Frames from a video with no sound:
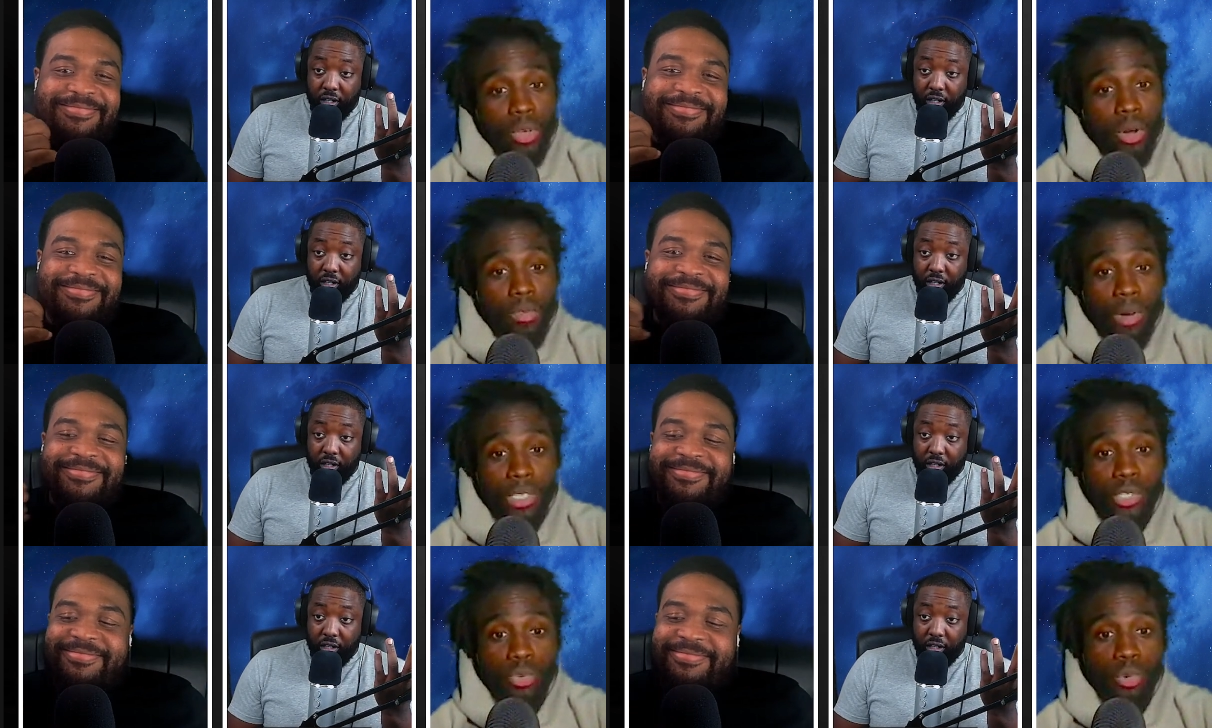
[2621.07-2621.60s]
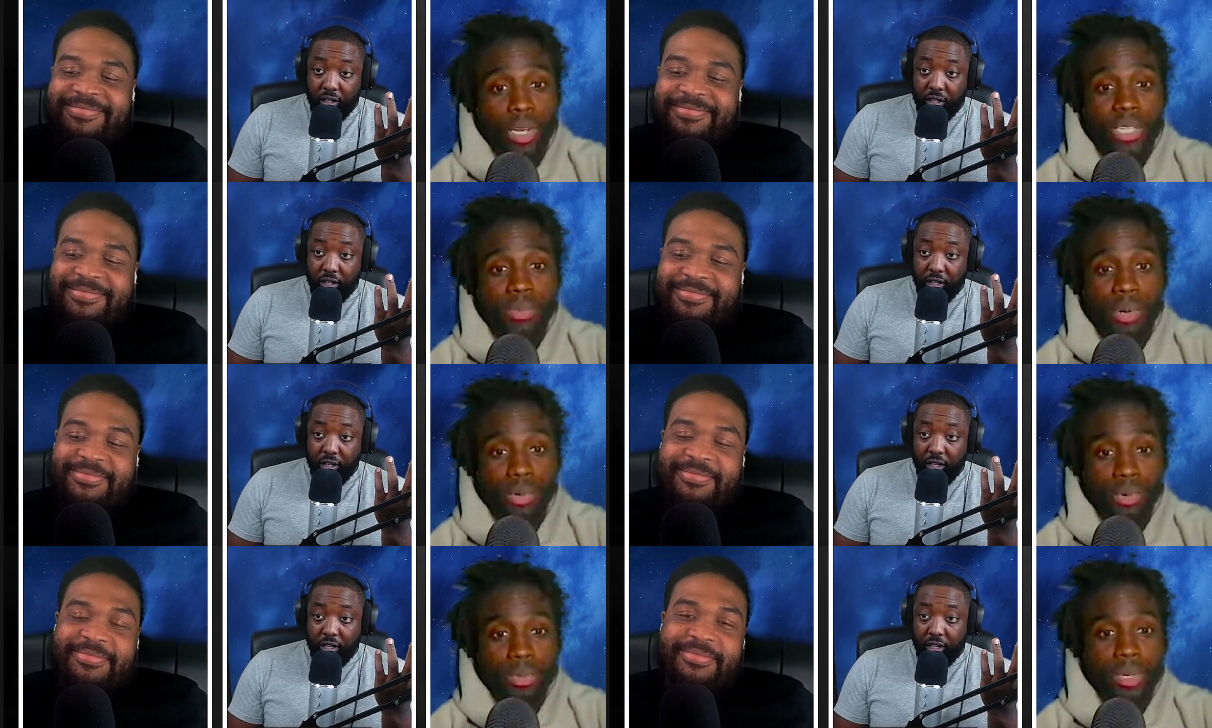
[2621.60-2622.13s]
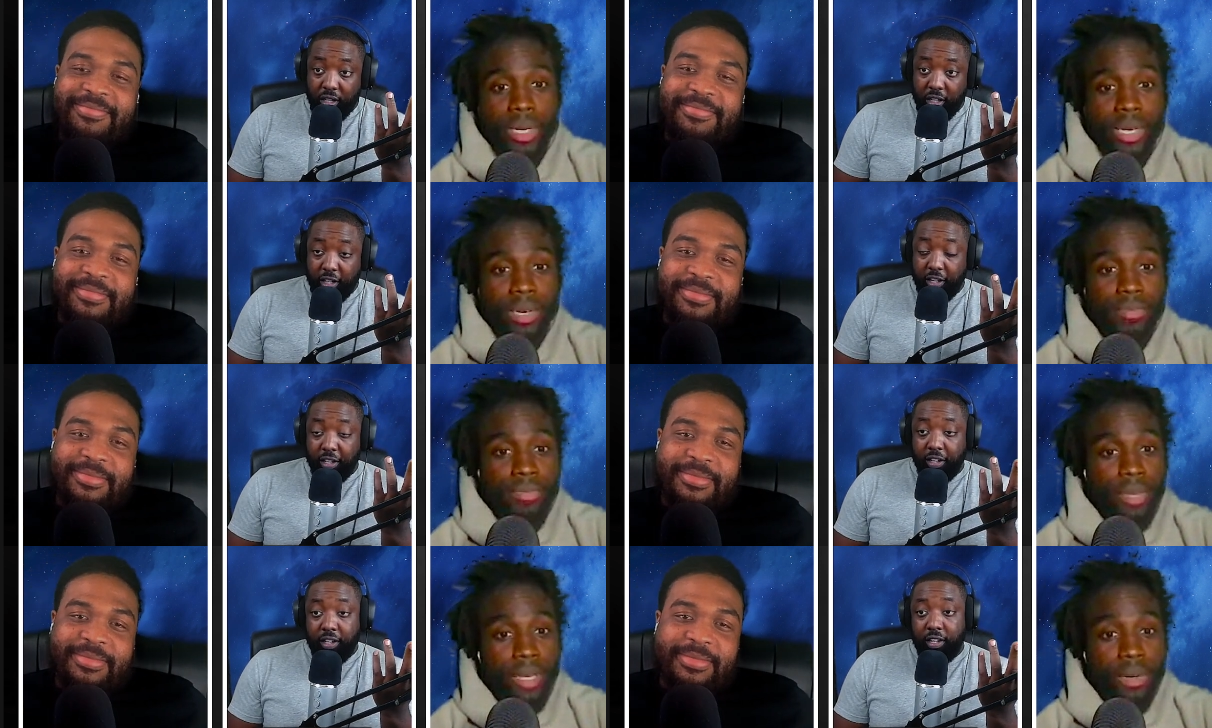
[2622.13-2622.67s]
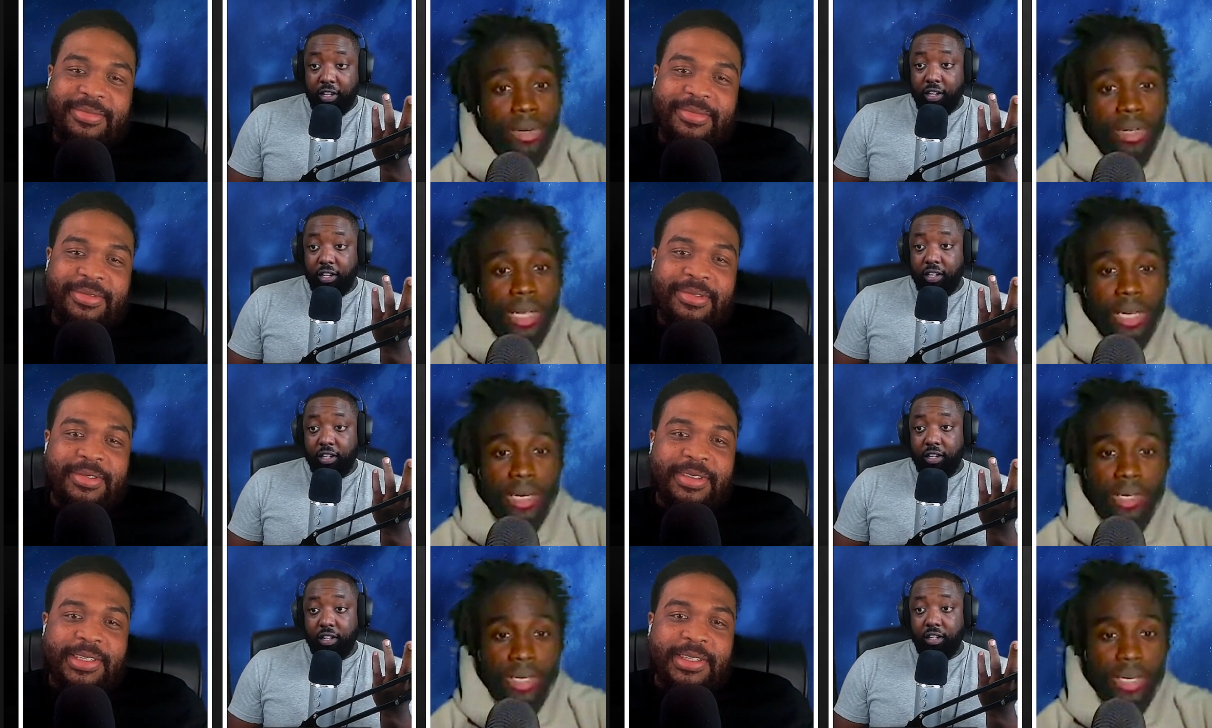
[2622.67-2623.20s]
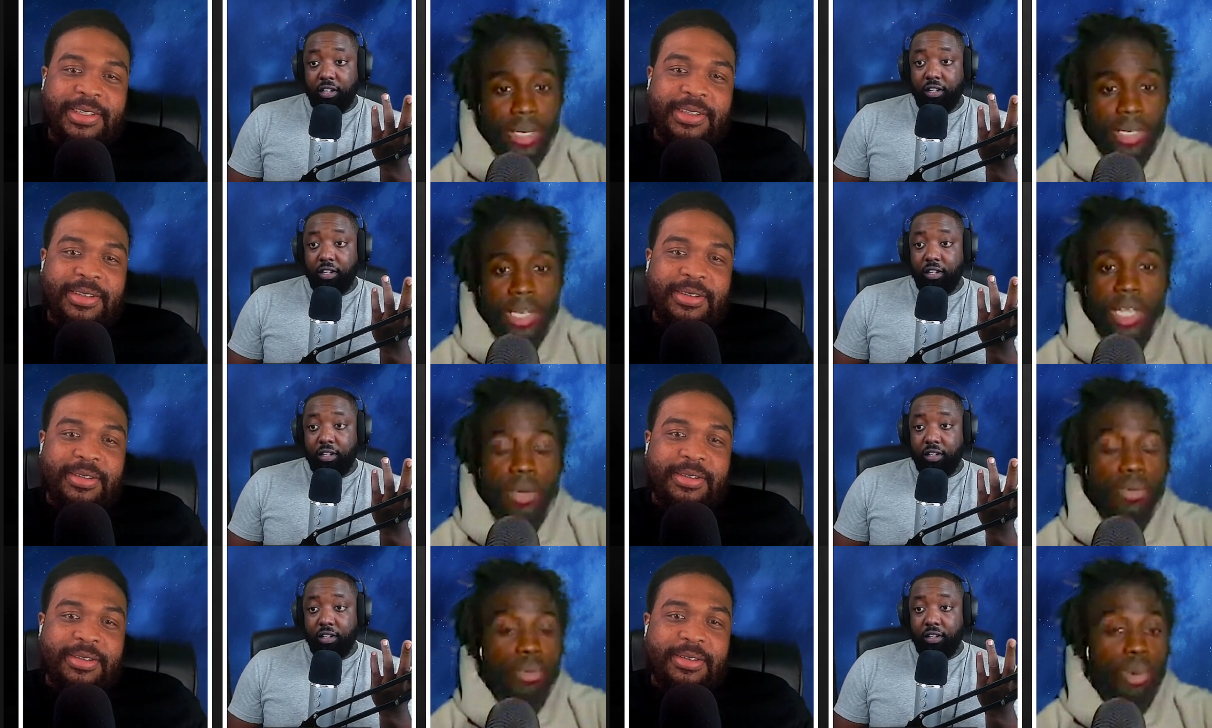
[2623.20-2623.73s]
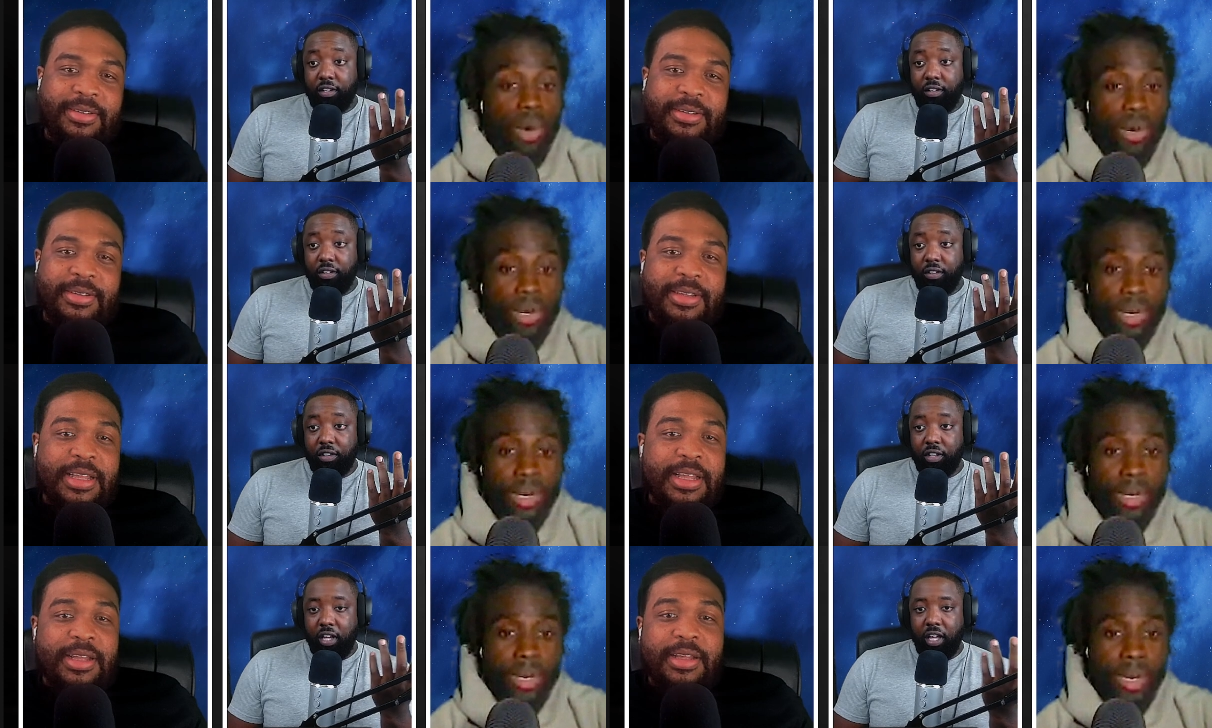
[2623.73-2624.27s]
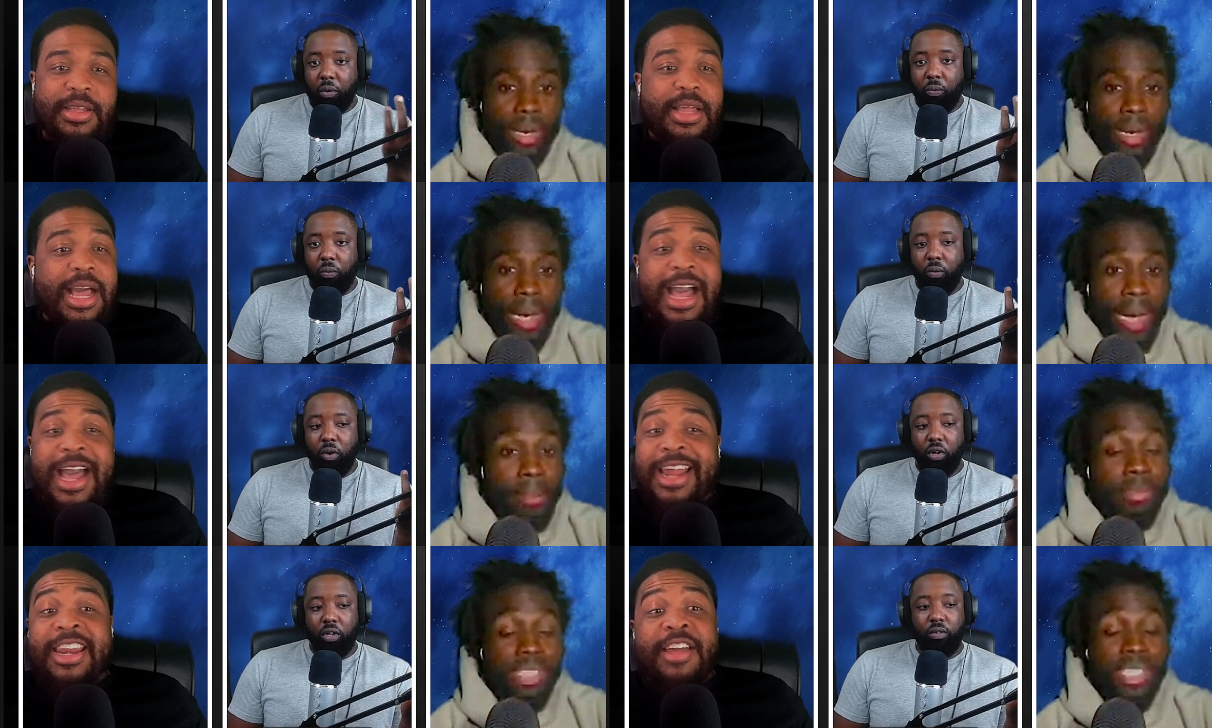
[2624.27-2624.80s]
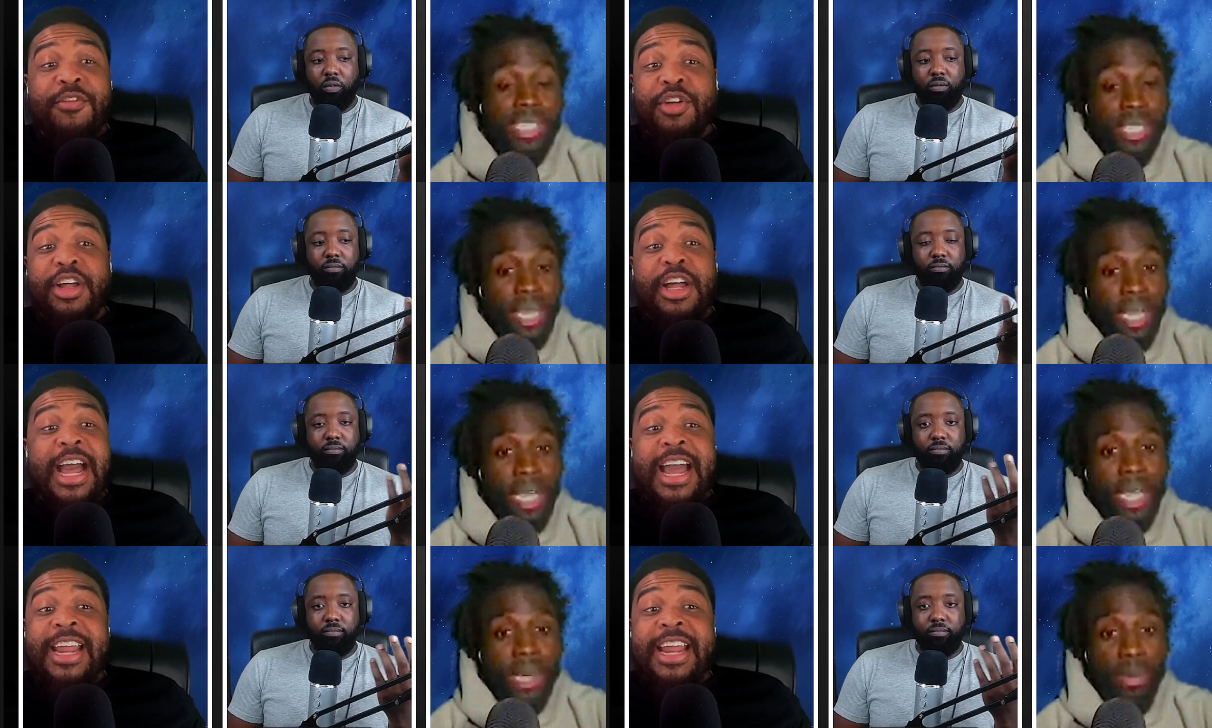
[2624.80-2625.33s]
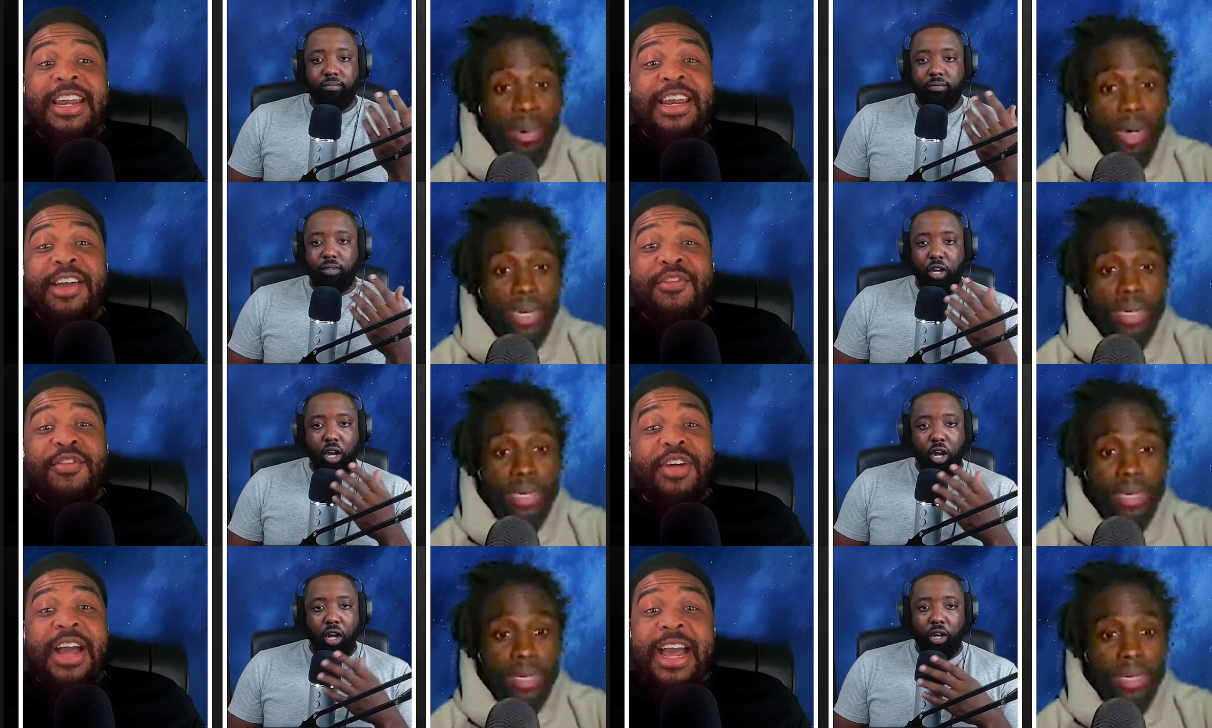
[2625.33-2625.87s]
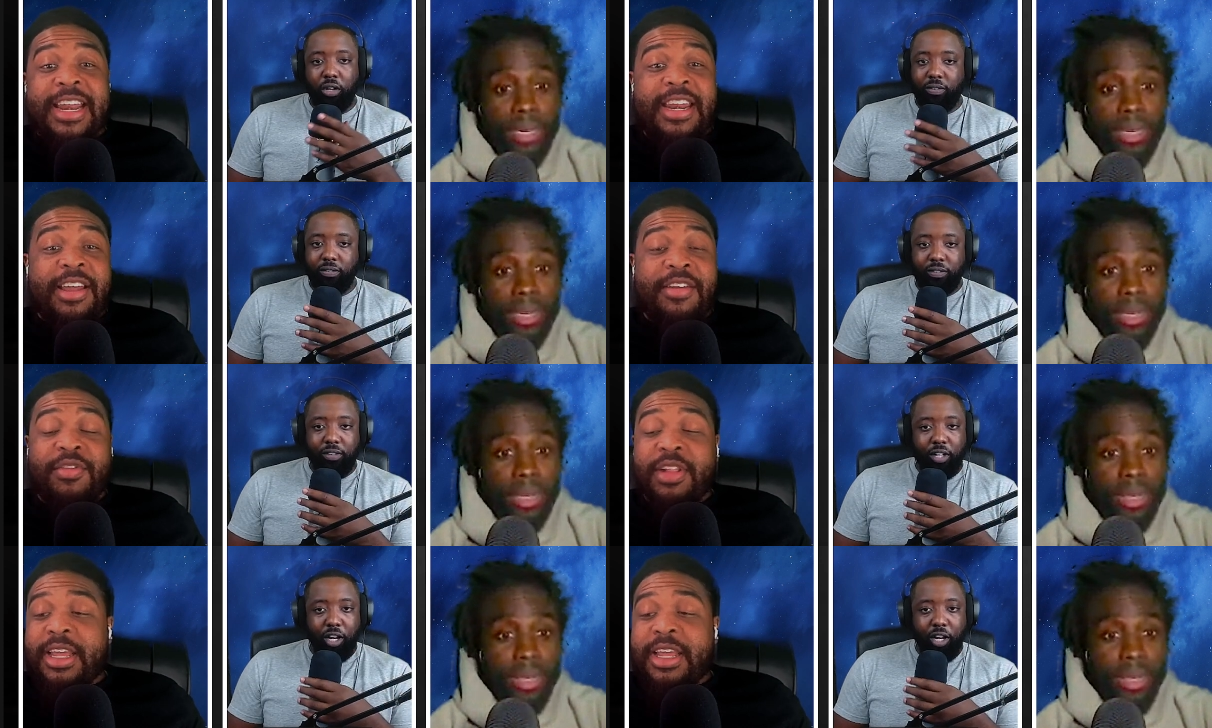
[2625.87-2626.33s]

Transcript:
Speaker 1: thought Russell Westbrook would be a good fit on Lakers, and it didn't work. It, I'm I seeing I what, no, I never